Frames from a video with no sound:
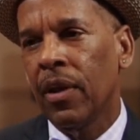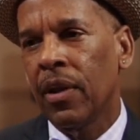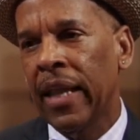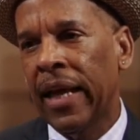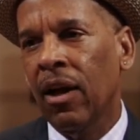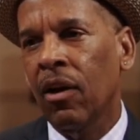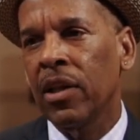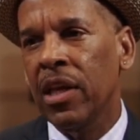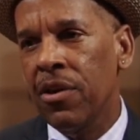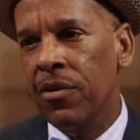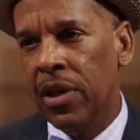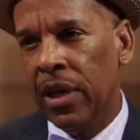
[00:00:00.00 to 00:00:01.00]
not only
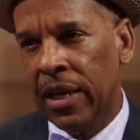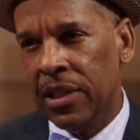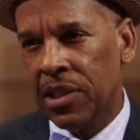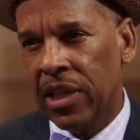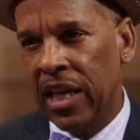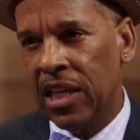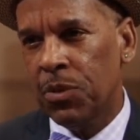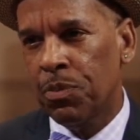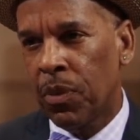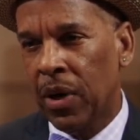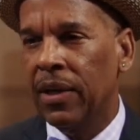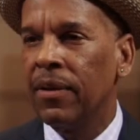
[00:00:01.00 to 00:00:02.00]
here in the United States,
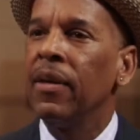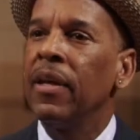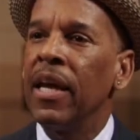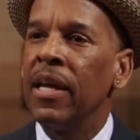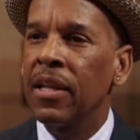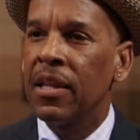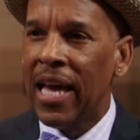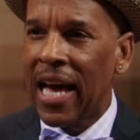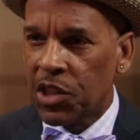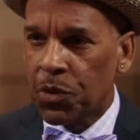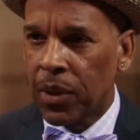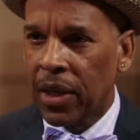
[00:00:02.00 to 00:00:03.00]
but in the
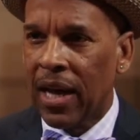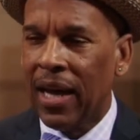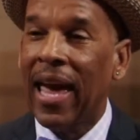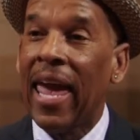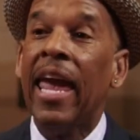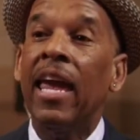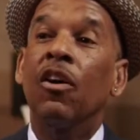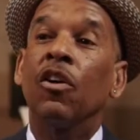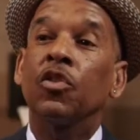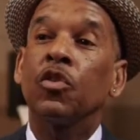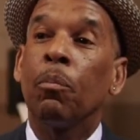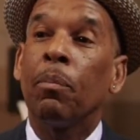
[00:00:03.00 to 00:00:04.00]
diaspora, and
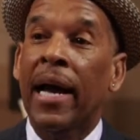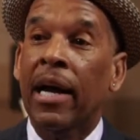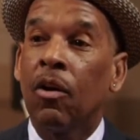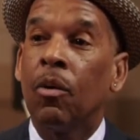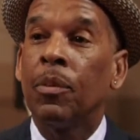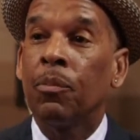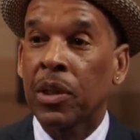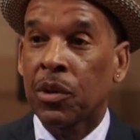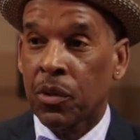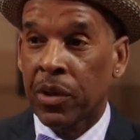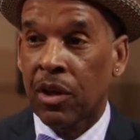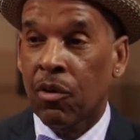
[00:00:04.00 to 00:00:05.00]
also back home in
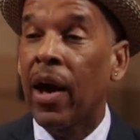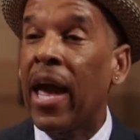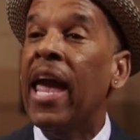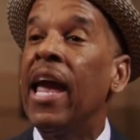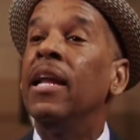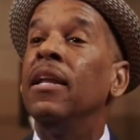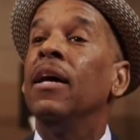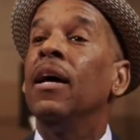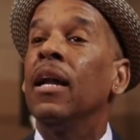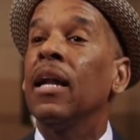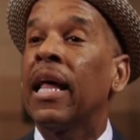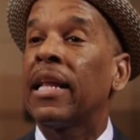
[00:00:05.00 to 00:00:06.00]
Puerto Rico, and
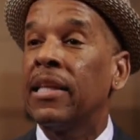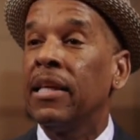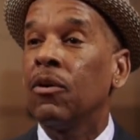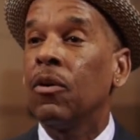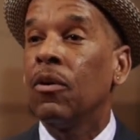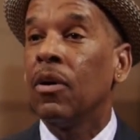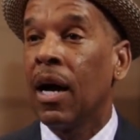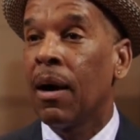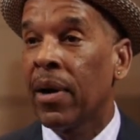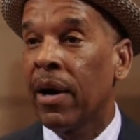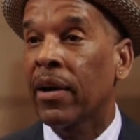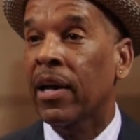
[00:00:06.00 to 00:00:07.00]
Latino
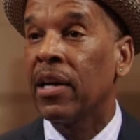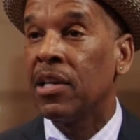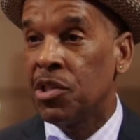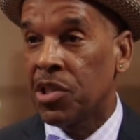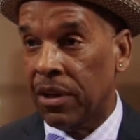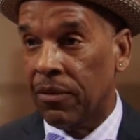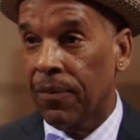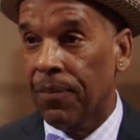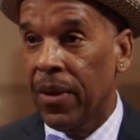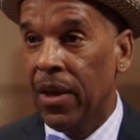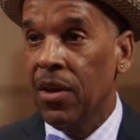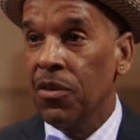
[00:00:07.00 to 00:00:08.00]
America in general.
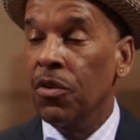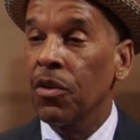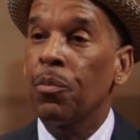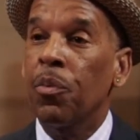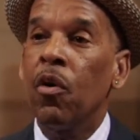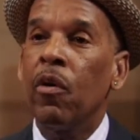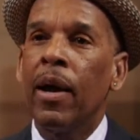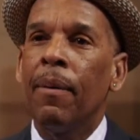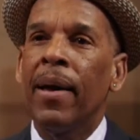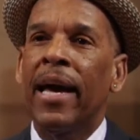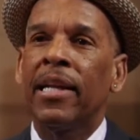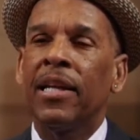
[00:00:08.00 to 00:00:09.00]
So the program
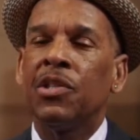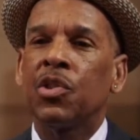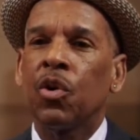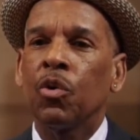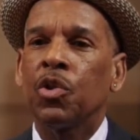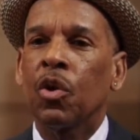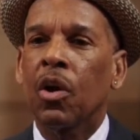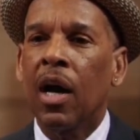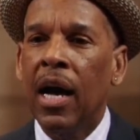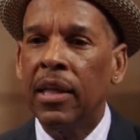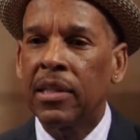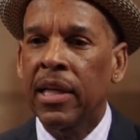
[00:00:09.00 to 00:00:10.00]
had a social
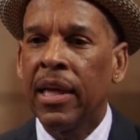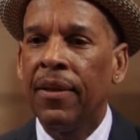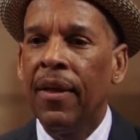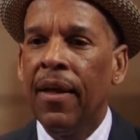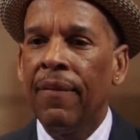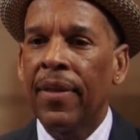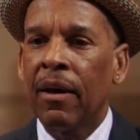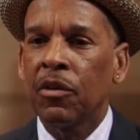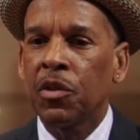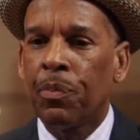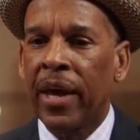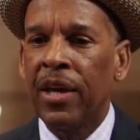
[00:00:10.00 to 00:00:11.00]
content that
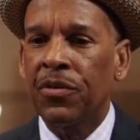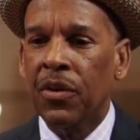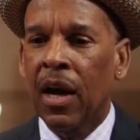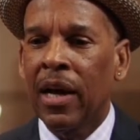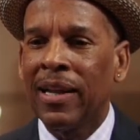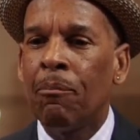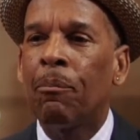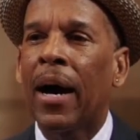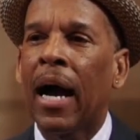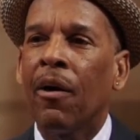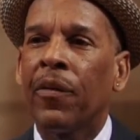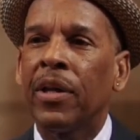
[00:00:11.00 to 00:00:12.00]
was based on
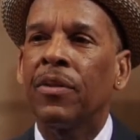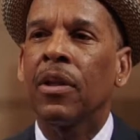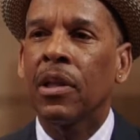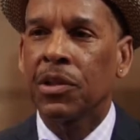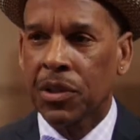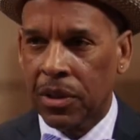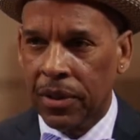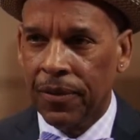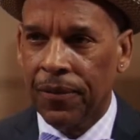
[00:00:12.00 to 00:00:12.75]
empowering the listener.